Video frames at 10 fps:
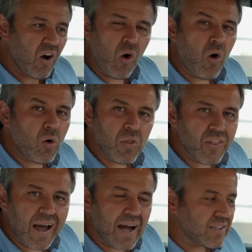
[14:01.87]
all
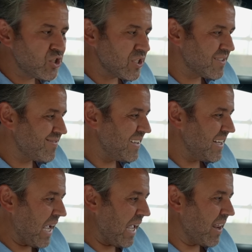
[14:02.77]
that, just
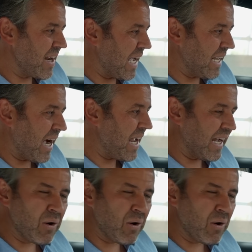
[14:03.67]
I